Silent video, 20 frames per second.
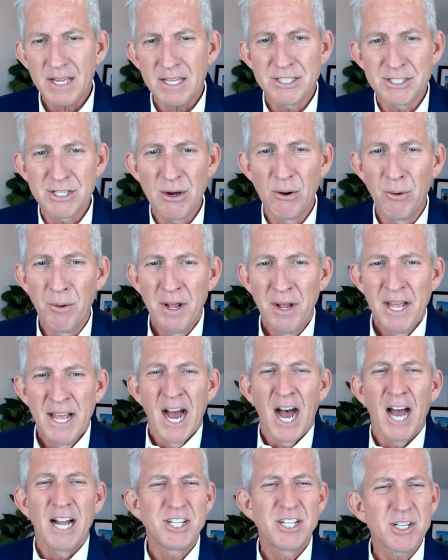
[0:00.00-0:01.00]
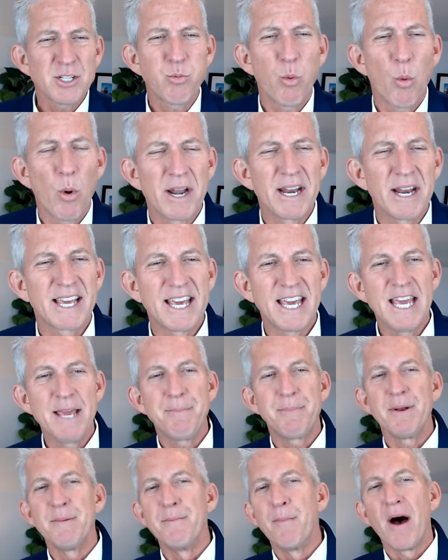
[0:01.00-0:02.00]
So I just want to
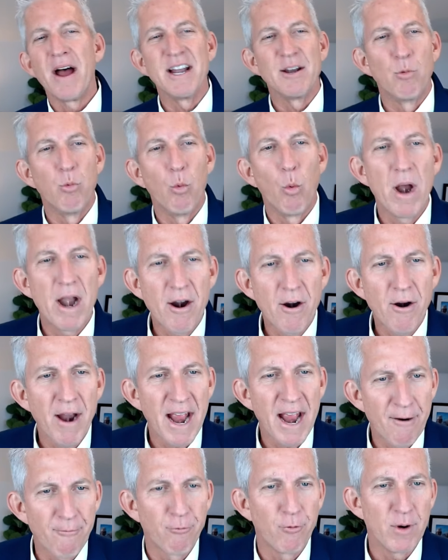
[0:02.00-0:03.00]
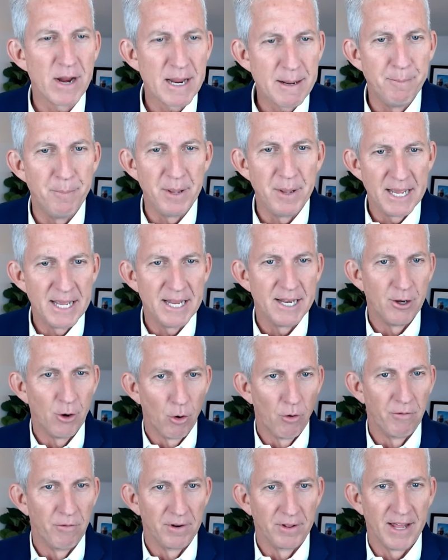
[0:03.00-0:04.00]
keep in mind, where have we been
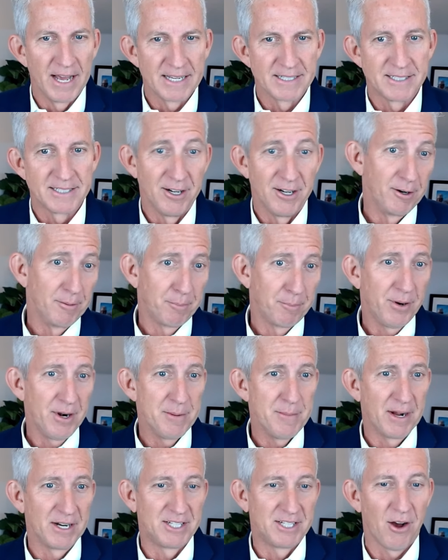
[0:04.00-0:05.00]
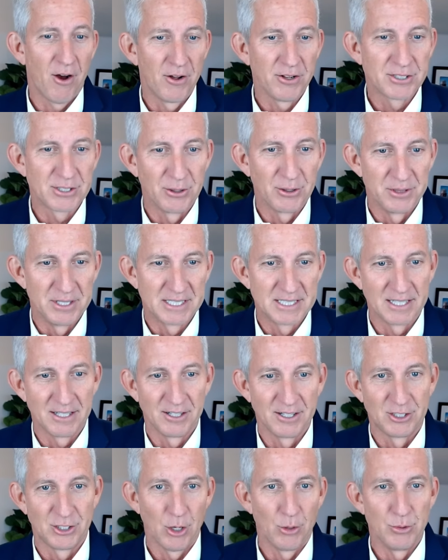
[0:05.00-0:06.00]
over the last year? Pretty much also, this
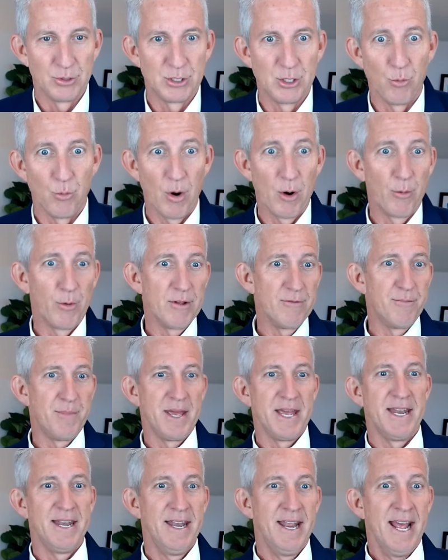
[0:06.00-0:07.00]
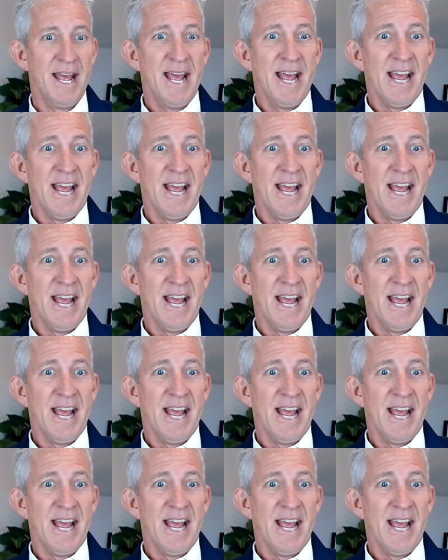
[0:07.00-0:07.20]
shows you where we've been,